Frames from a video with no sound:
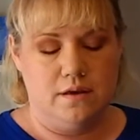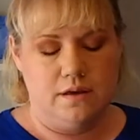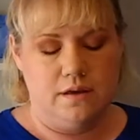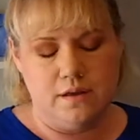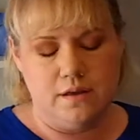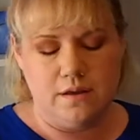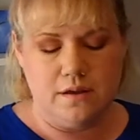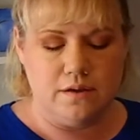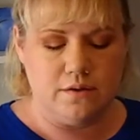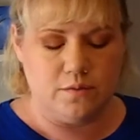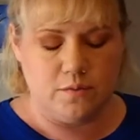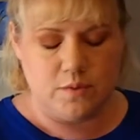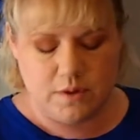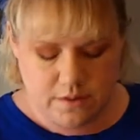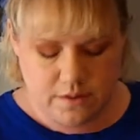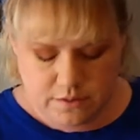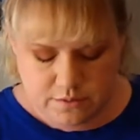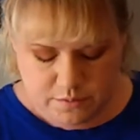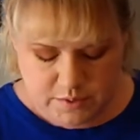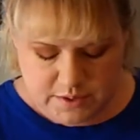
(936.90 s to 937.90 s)
you know,
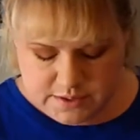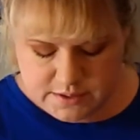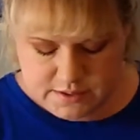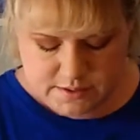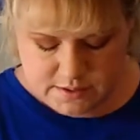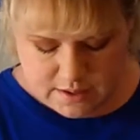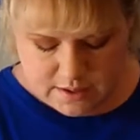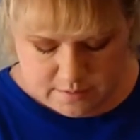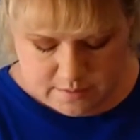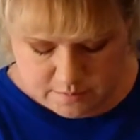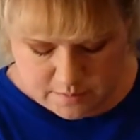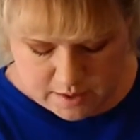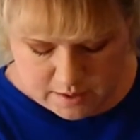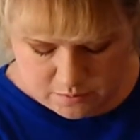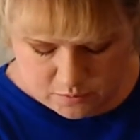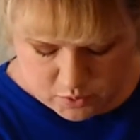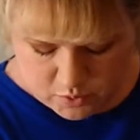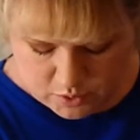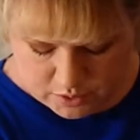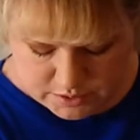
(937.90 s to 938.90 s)
one of the reasons
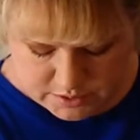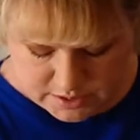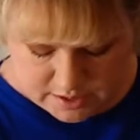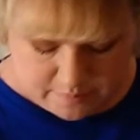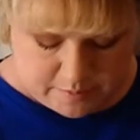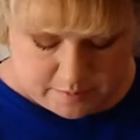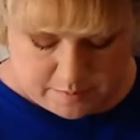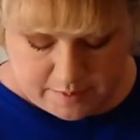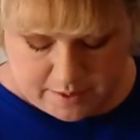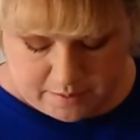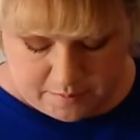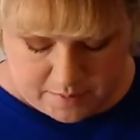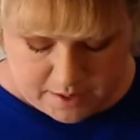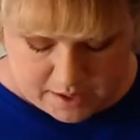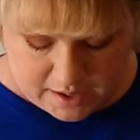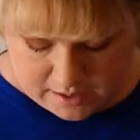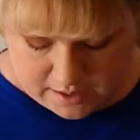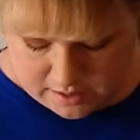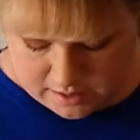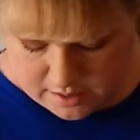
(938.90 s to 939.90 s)
I'm worked up about
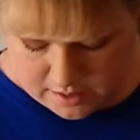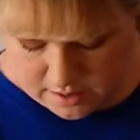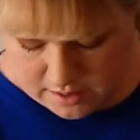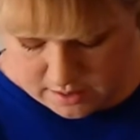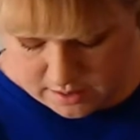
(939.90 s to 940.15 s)
my